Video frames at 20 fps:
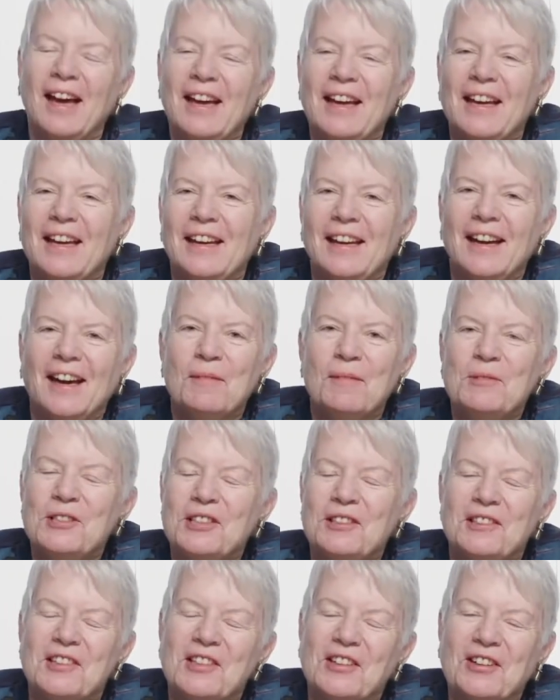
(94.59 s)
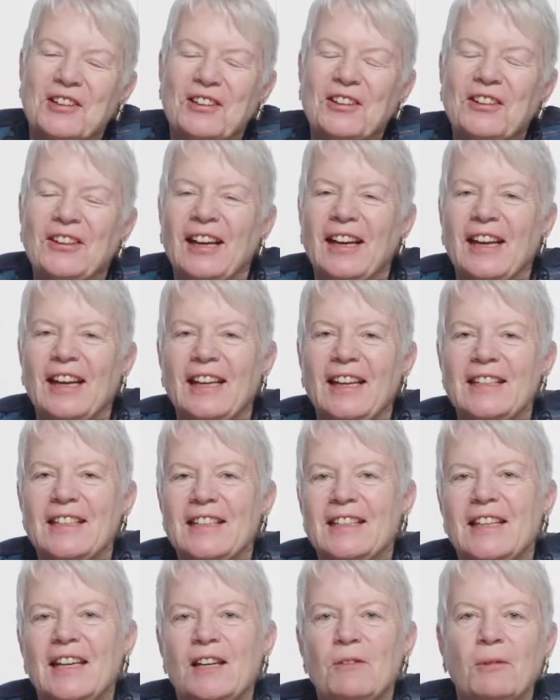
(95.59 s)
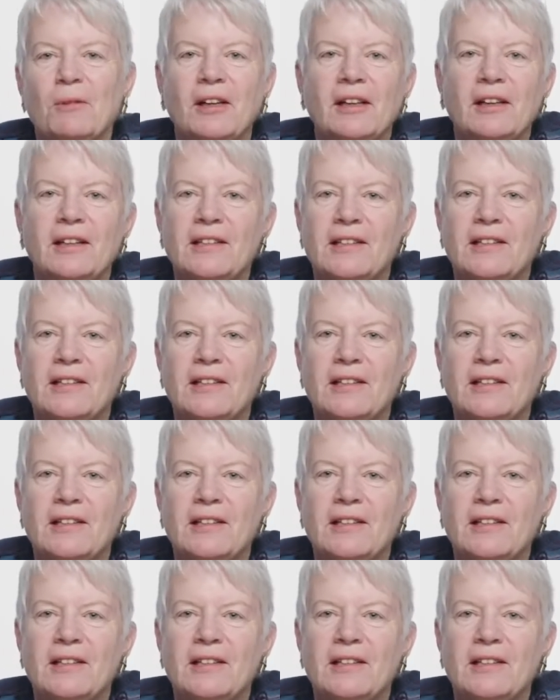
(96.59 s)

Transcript: whose work paved the way to the